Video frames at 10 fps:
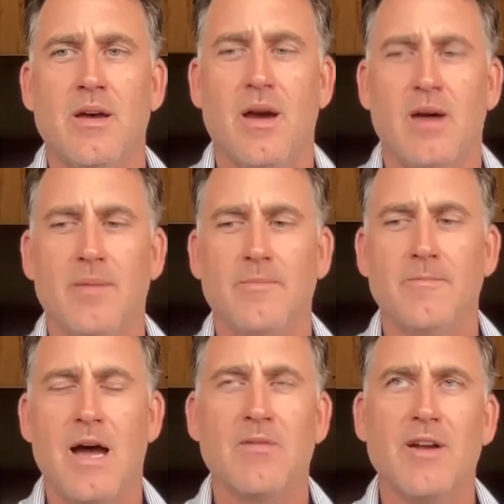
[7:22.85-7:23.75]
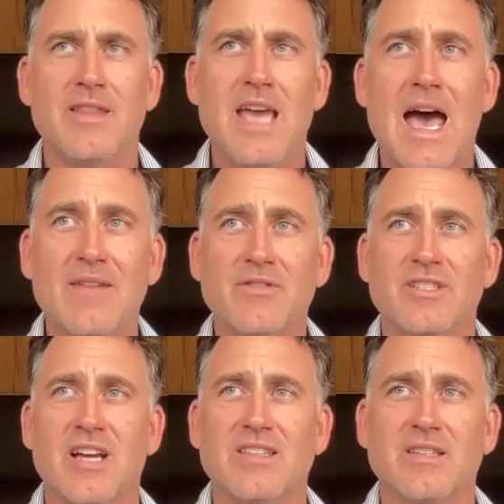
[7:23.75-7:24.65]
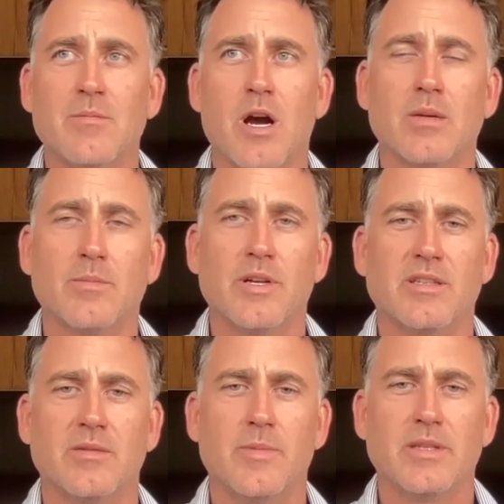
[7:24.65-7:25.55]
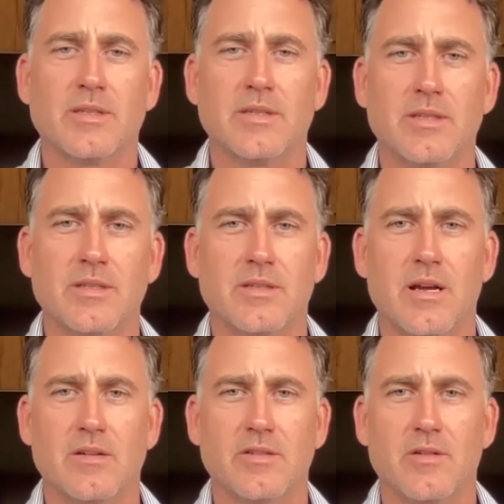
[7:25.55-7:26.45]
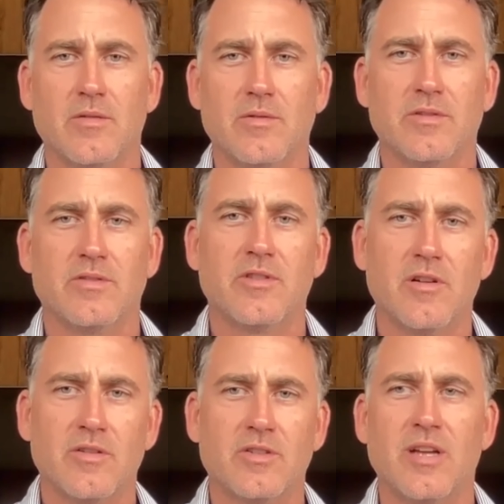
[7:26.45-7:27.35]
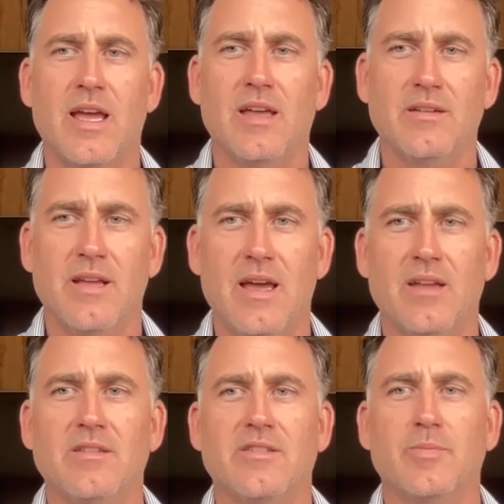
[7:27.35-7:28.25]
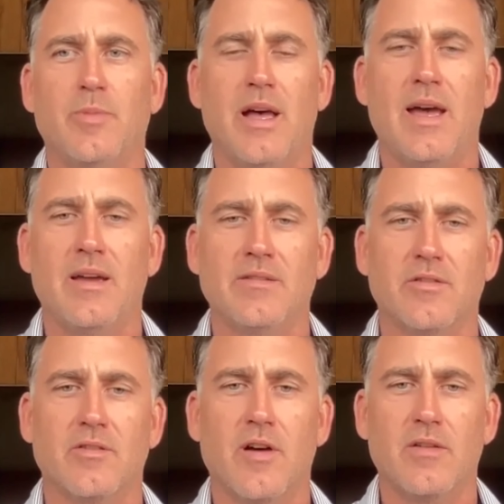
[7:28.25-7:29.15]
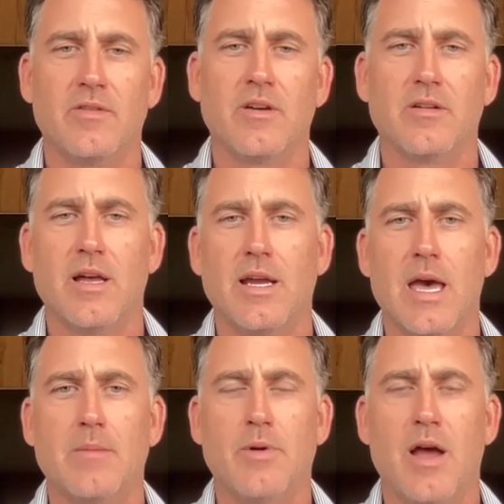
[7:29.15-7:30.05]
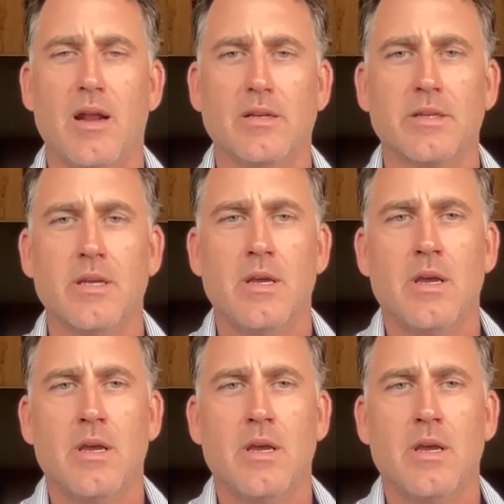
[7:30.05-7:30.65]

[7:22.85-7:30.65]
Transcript: Um, I ran the advertising marketplaces businesses there, so it was search and and display and sort of all of the underlying ad products